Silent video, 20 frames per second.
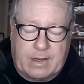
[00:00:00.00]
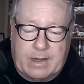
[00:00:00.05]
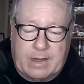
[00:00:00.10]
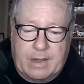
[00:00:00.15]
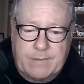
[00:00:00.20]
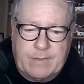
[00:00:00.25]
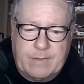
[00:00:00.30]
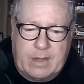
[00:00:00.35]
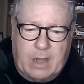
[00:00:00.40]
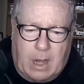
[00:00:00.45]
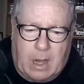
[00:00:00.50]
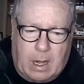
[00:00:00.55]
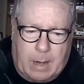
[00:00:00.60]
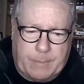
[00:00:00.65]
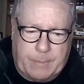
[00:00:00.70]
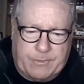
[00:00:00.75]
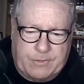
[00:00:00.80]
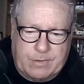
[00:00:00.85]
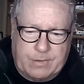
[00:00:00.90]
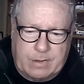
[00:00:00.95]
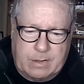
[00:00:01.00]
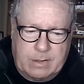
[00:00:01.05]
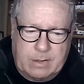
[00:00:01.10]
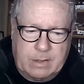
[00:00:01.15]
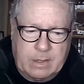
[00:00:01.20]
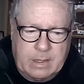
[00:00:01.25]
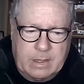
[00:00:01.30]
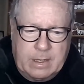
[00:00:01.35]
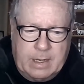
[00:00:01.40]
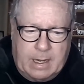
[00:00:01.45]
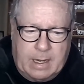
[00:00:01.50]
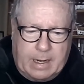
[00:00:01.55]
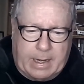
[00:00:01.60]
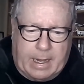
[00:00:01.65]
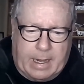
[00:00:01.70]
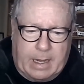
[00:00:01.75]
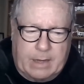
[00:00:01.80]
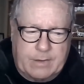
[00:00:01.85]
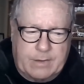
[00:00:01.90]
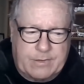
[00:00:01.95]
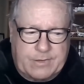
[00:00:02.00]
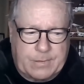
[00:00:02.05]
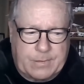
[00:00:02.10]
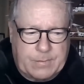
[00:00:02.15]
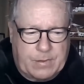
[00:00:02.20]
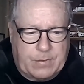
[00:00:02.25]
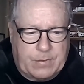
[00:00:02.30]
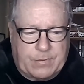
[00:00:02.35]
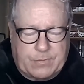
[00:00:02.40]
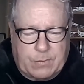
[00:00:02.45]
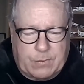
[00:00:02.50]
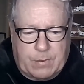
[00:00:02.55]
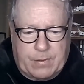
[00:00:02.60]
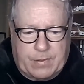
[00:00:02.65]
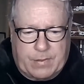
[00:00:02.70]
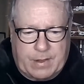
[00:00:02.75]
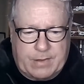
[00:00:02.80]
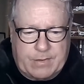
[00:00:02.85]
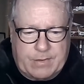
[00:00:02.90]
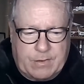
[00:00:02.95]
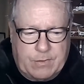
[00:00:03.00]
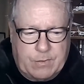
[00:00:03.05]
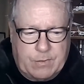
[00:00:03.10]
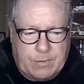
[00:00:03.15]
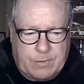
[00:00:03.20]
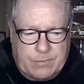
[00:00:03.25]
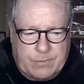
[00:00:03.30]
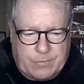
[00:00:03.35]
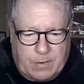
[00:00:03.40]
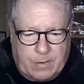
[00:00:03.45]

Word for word: And given the option, again, some of the sort of things that you're